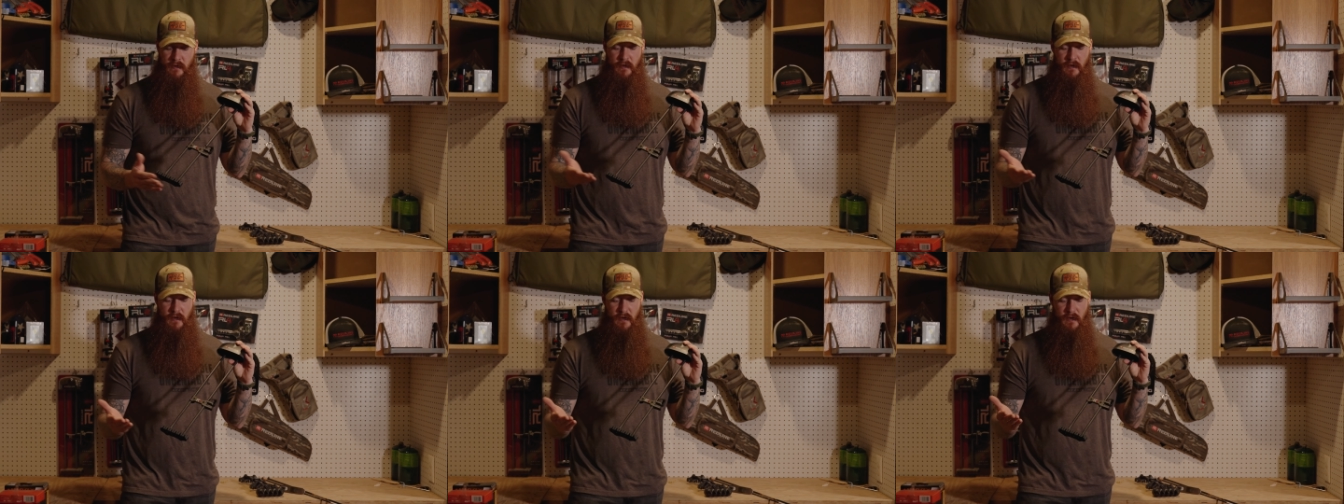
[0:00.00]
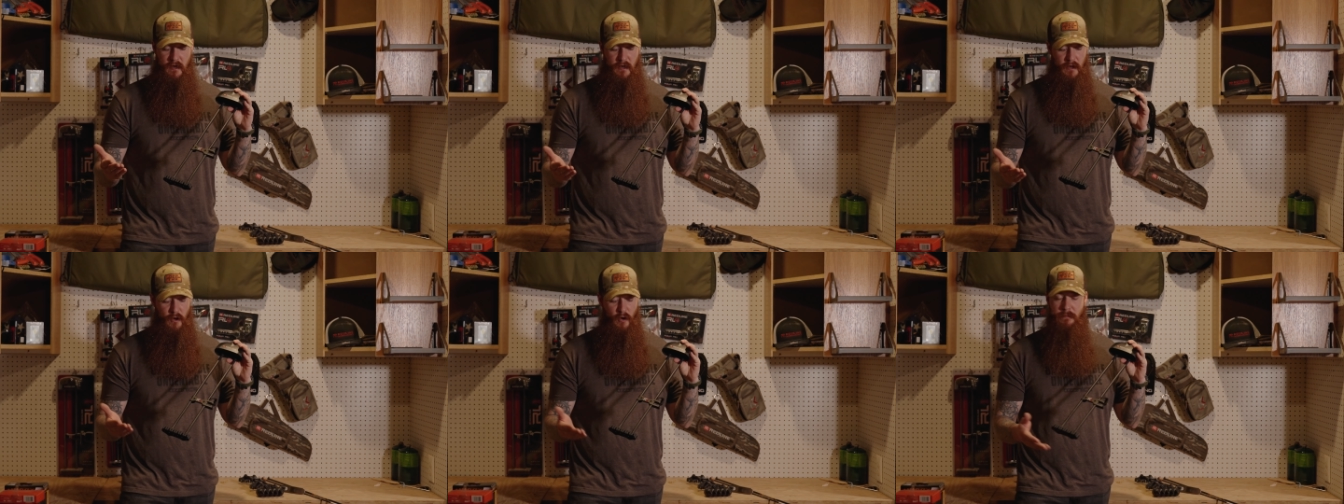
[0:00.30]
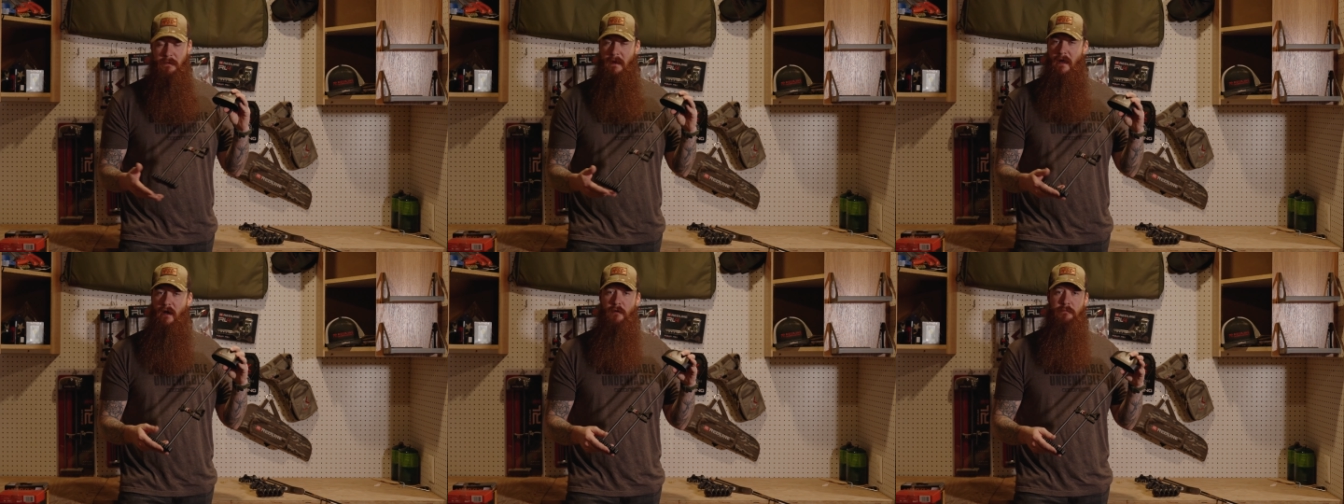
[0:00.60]

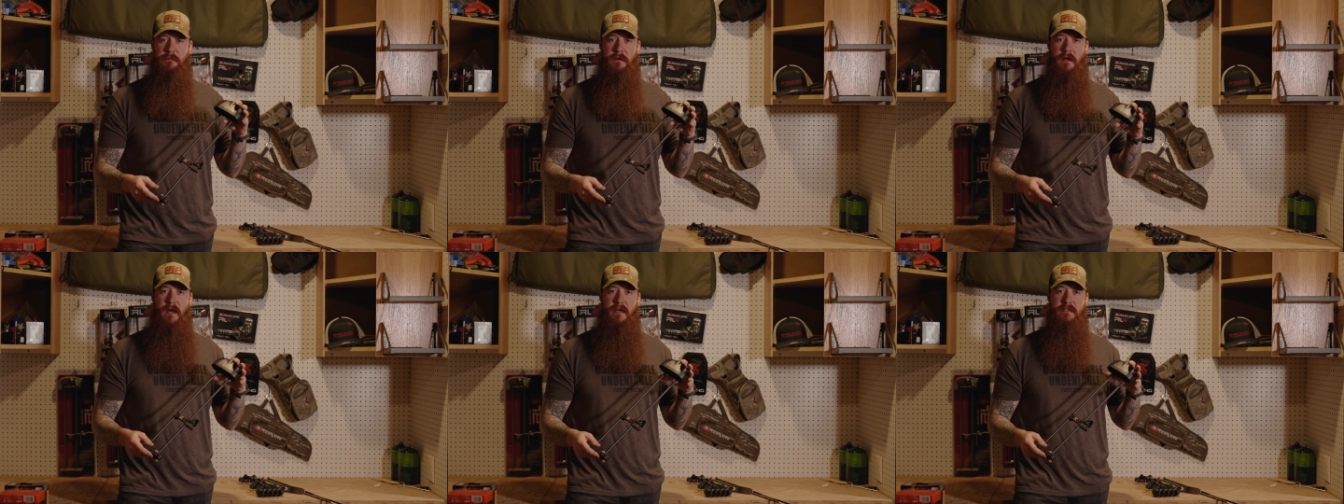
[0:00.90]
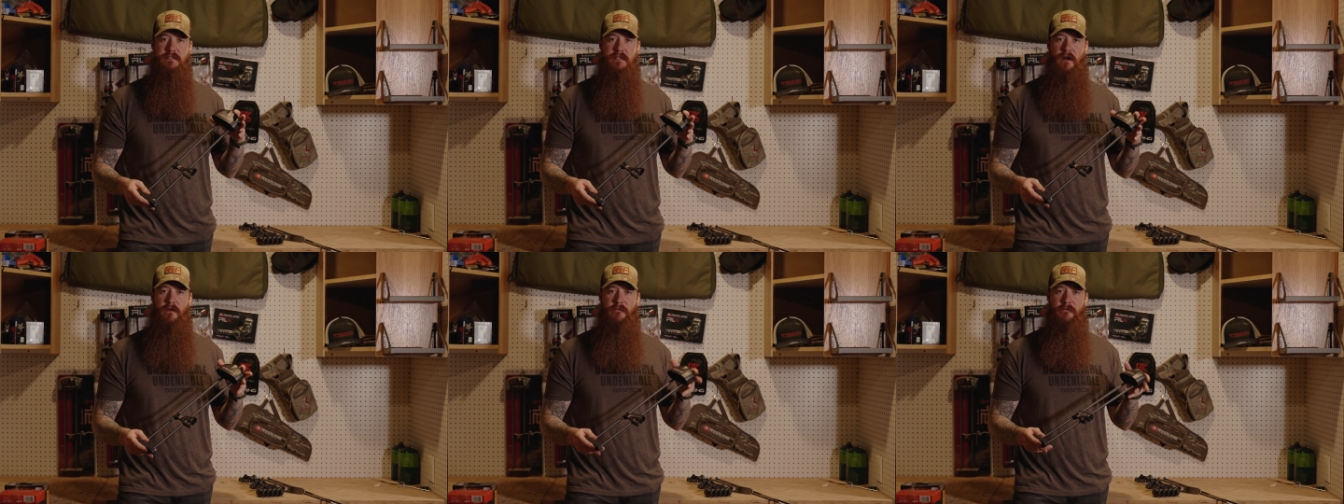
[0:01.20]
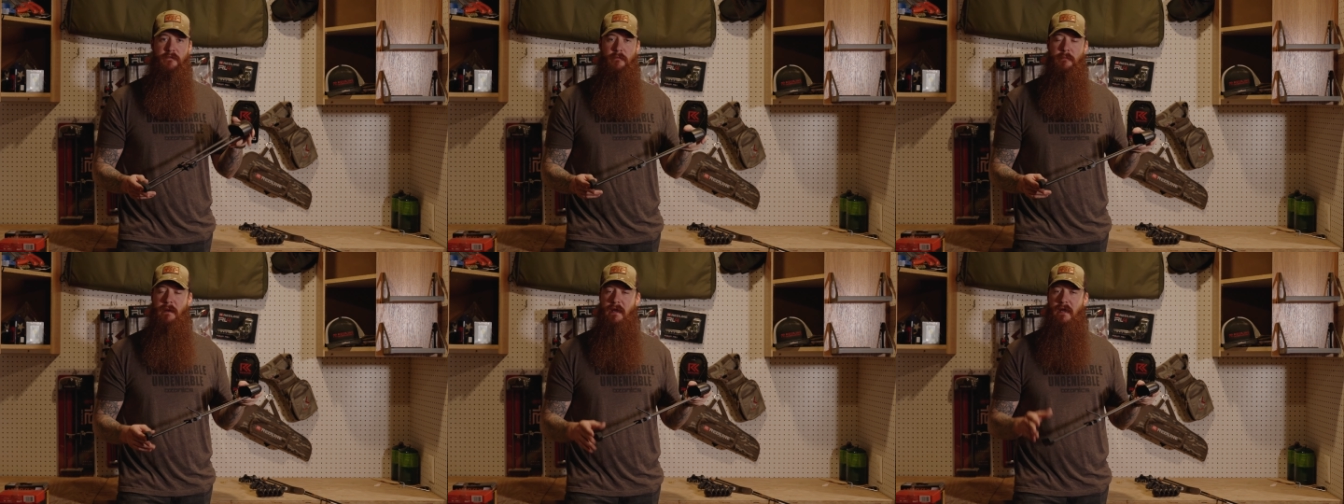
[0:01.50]
hope that helped you guys
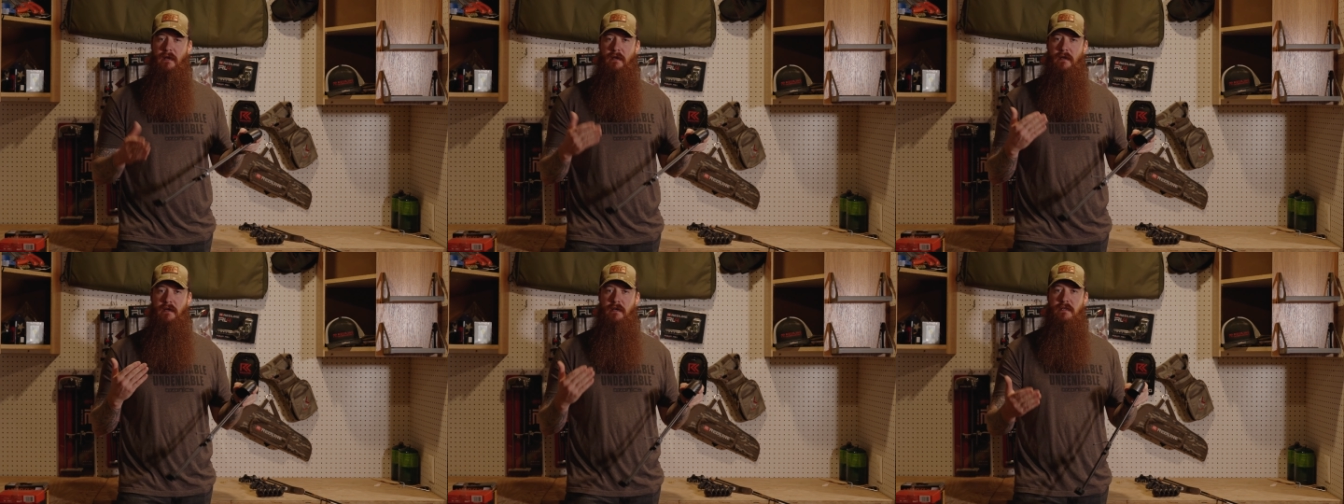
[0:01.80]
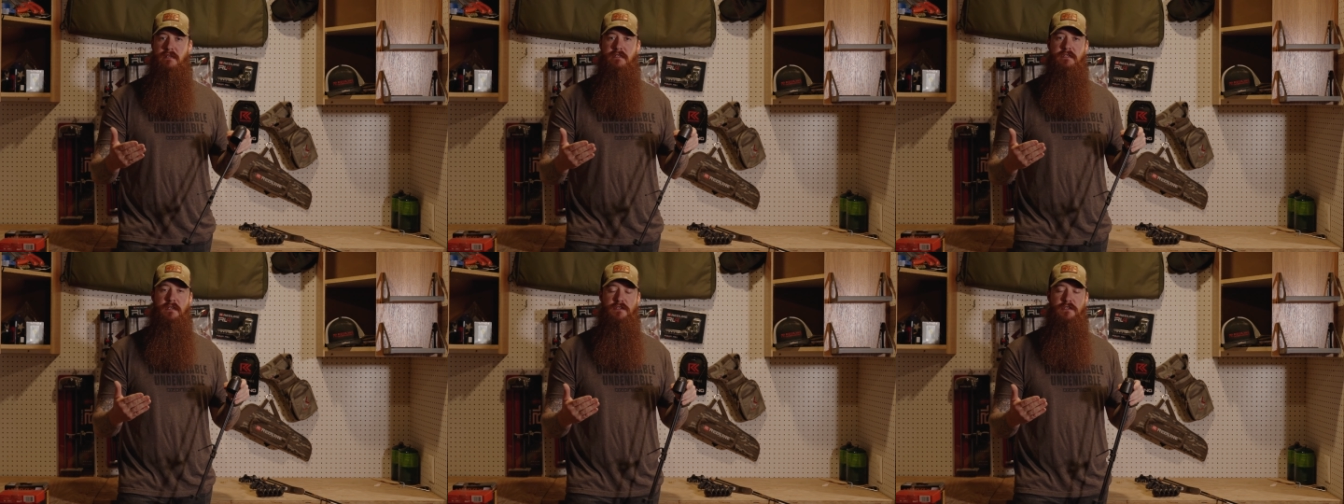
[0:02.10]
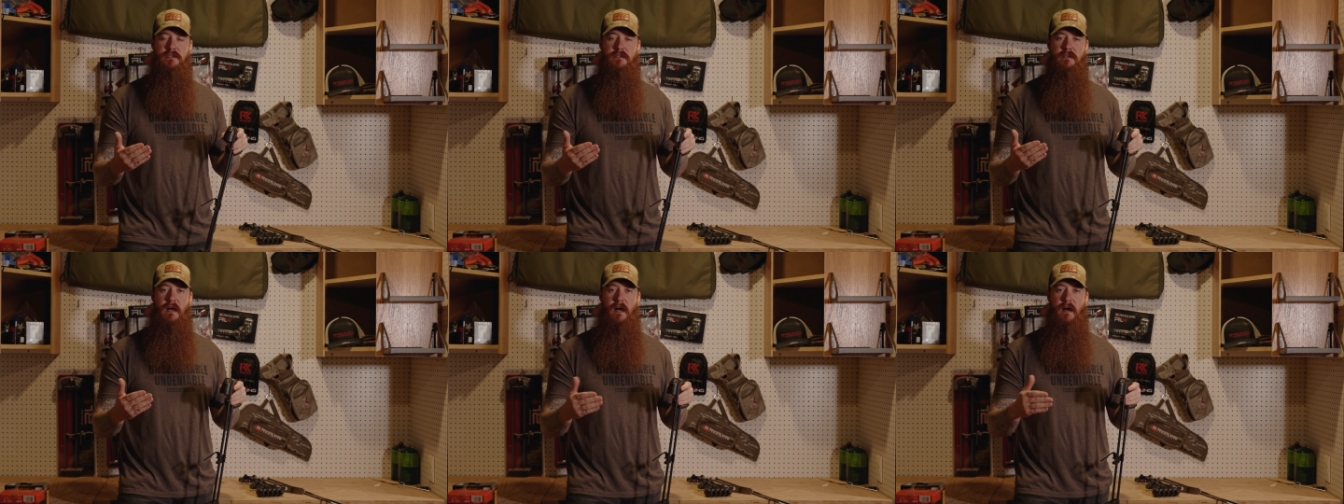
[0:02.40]
out for making a
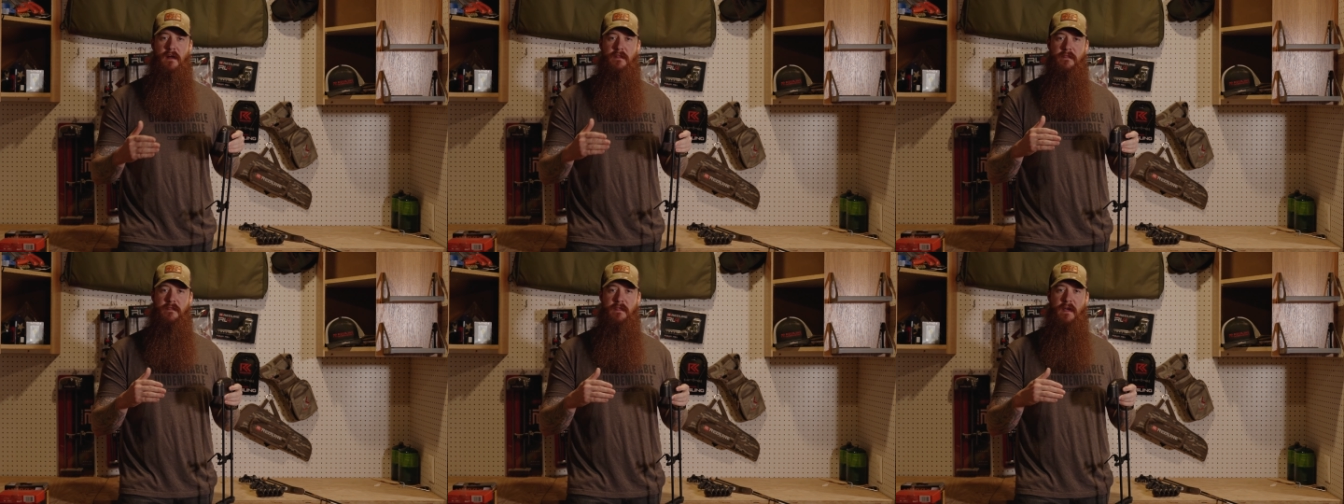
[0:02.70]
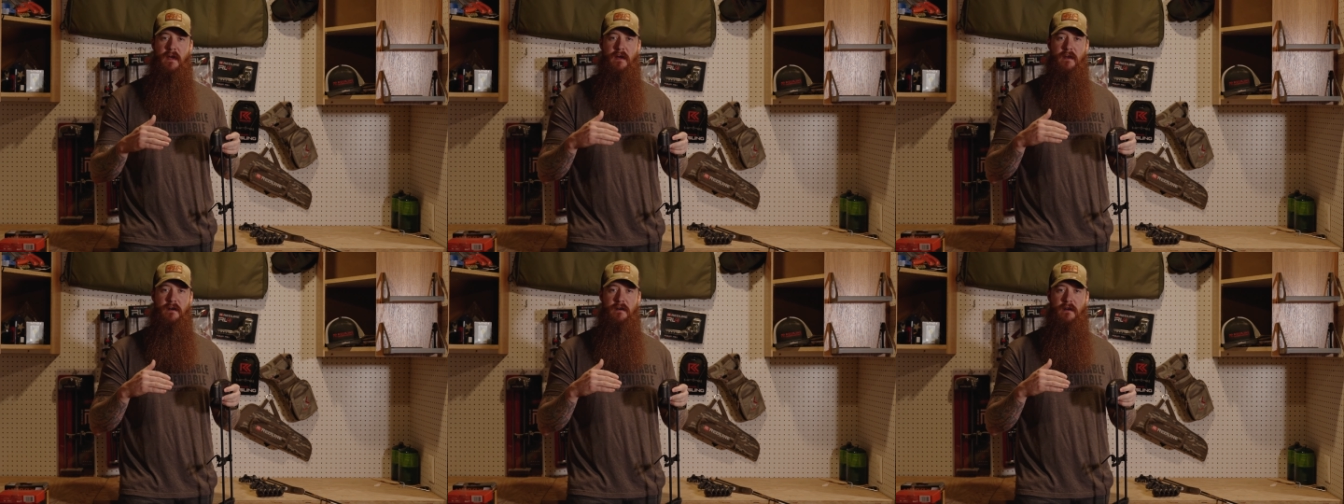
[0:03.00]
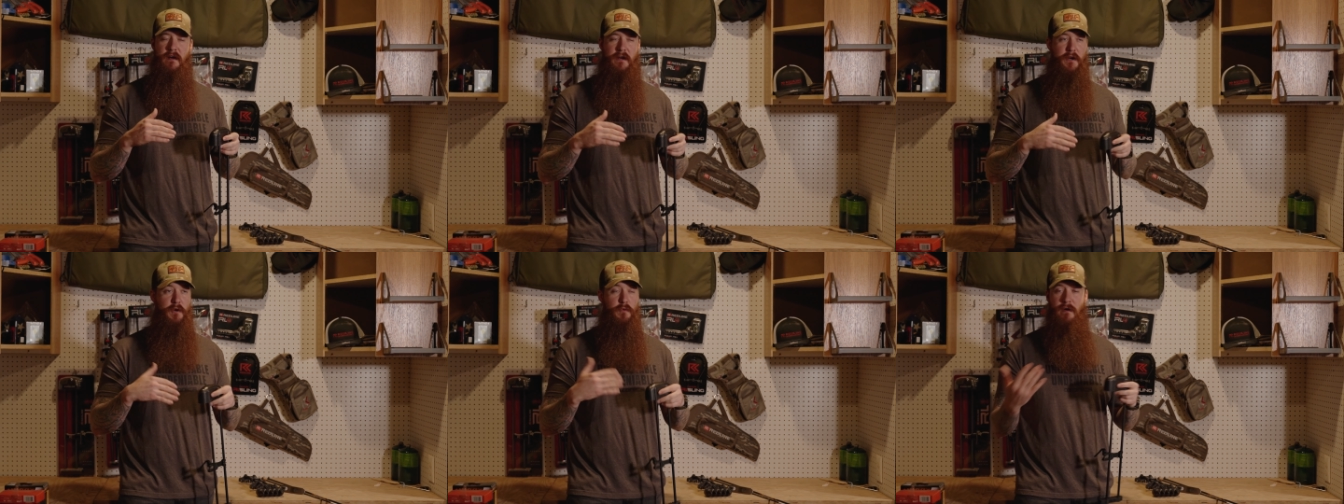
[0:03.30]
decision on that